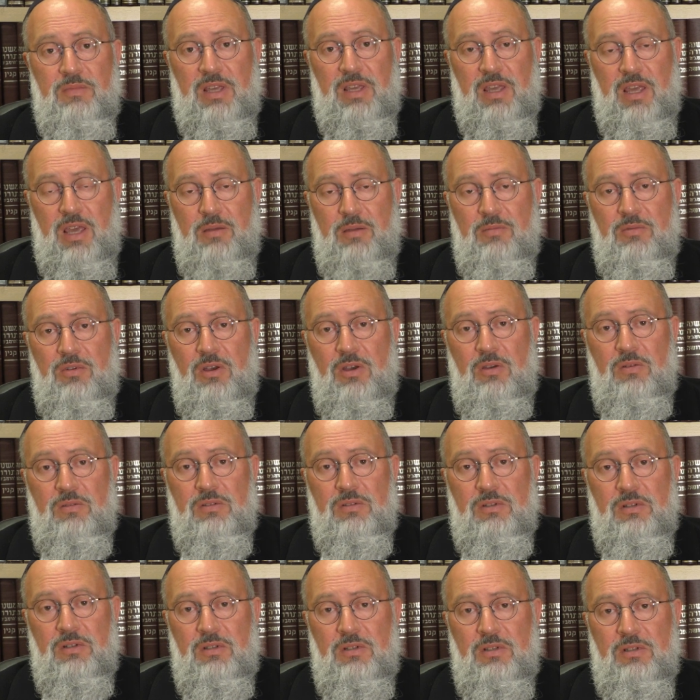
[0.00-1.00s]
became
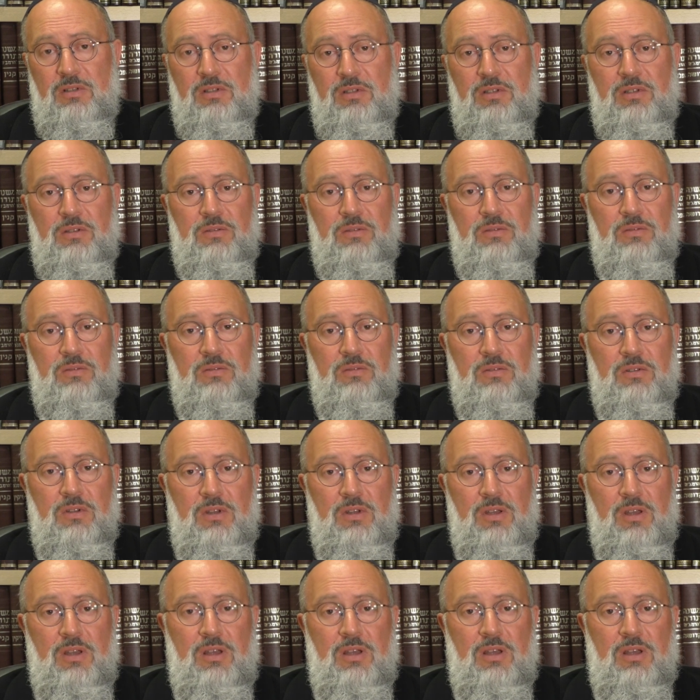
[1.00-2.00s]
known to
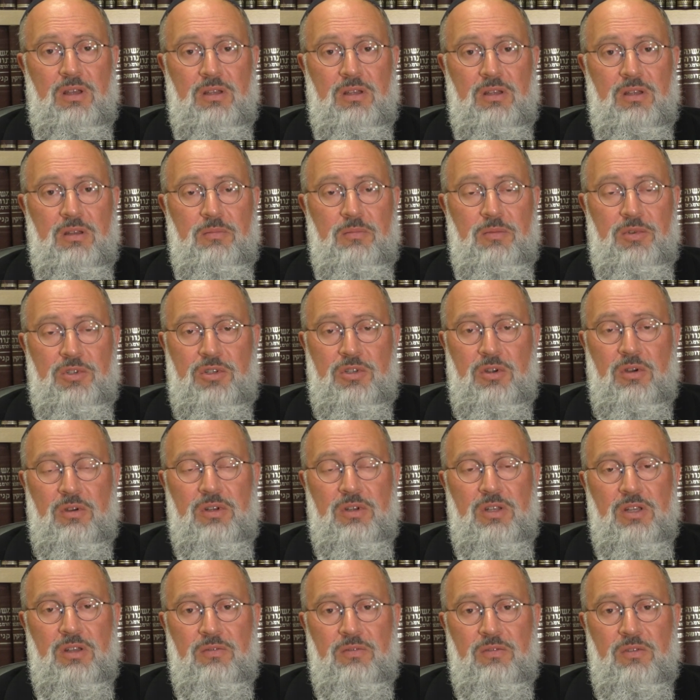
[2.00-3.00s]
uh,
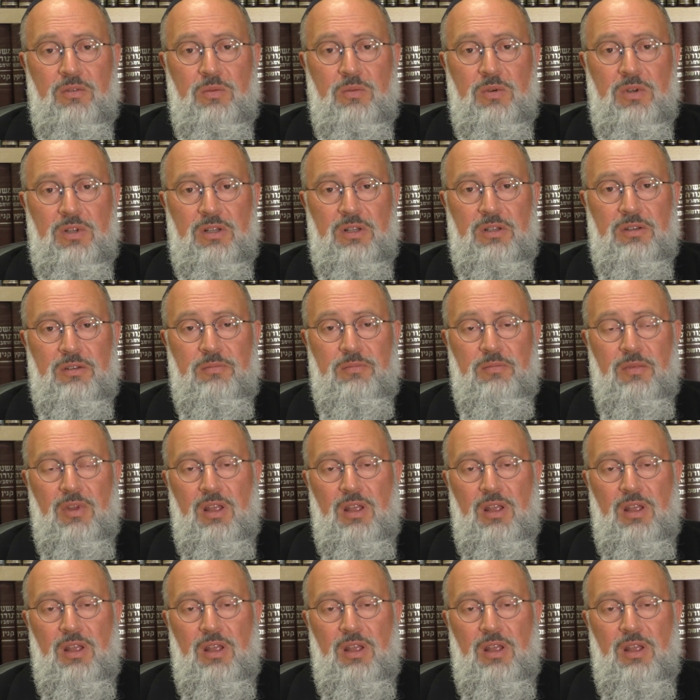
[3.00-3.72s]
majority of the world.